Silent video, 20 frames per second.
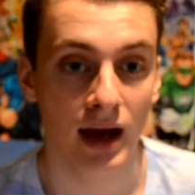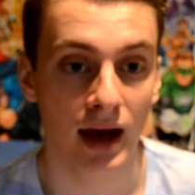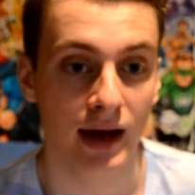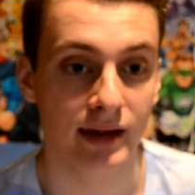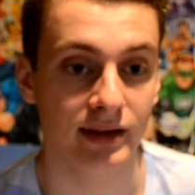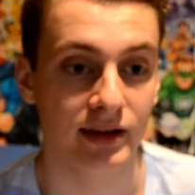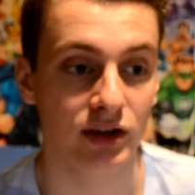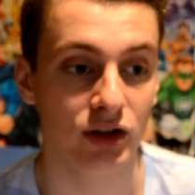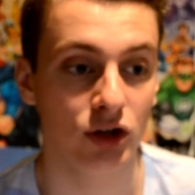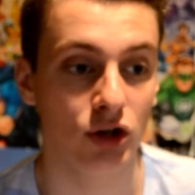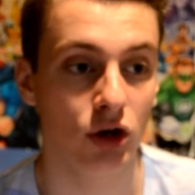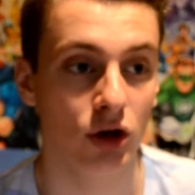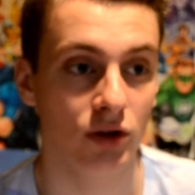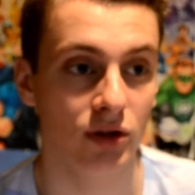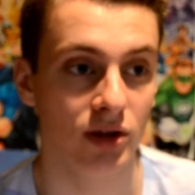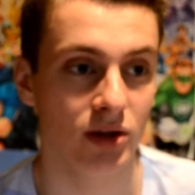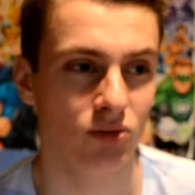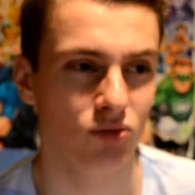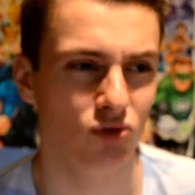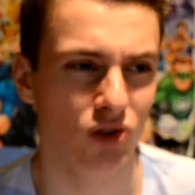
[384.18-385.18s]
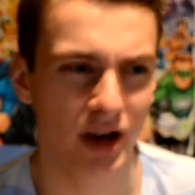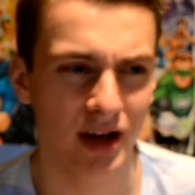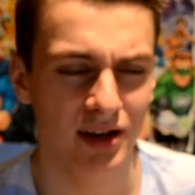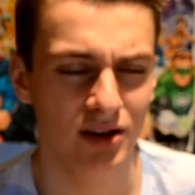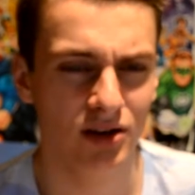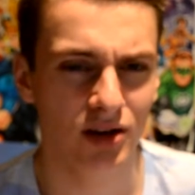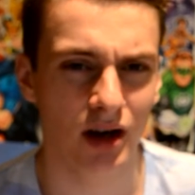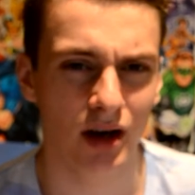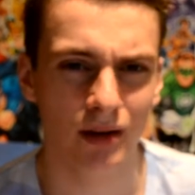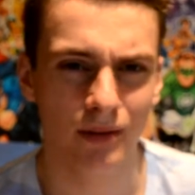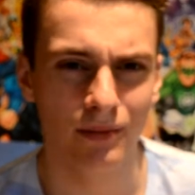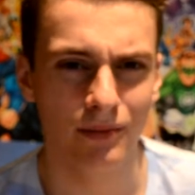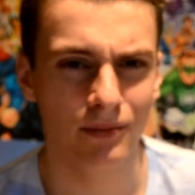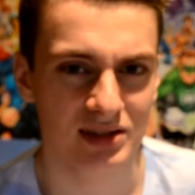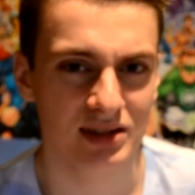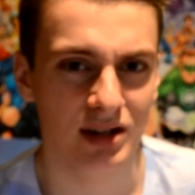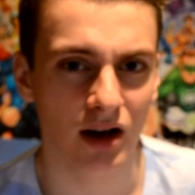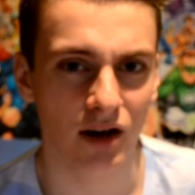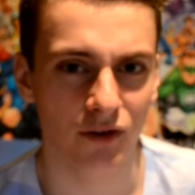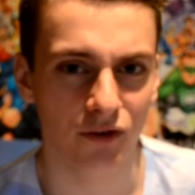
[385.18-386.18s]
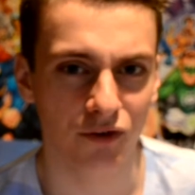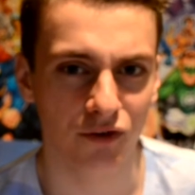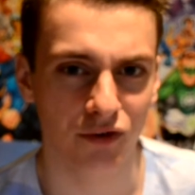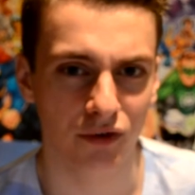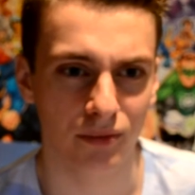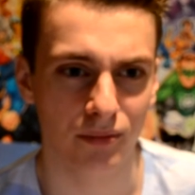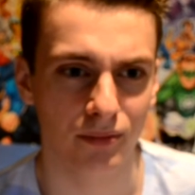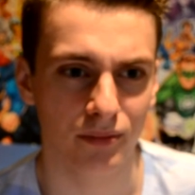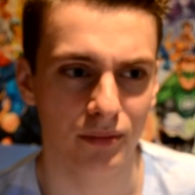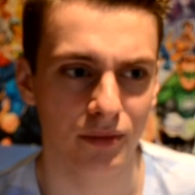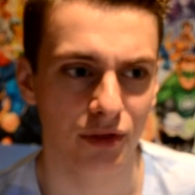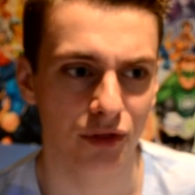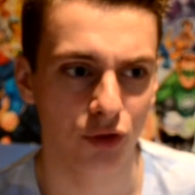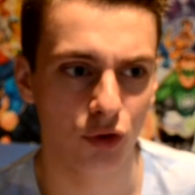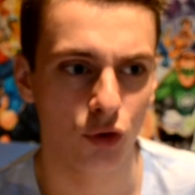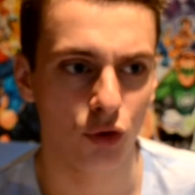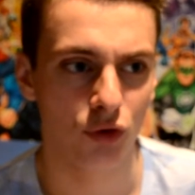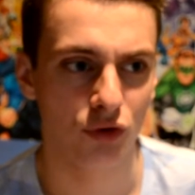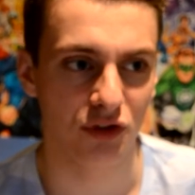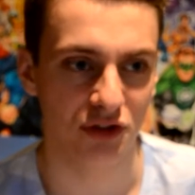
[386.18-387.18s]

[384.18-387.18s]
and then you got the red stuff from Thor: